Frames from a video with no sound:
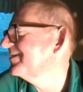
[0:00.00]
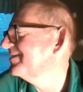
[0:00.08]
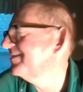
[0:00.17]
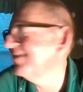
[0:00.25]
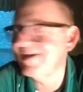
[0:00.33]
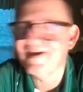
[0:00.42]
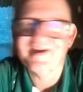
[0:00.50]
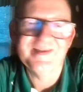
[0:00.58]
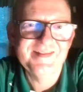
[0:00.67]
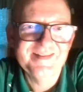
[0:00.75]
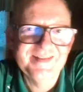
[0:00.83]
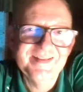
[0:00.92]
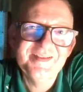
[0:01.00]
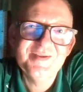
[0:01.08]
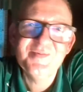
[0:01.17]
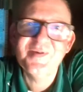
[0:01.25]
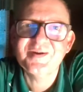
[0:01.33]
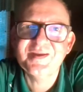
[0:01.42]
Yeah,
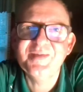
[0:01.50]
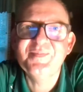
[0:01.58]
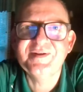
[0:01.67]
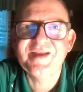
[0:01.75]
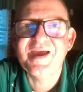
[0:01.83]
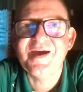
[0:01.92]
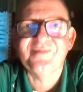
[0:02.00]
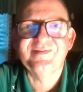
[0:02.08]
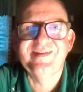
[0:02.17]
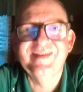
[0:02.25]
you better keep it down.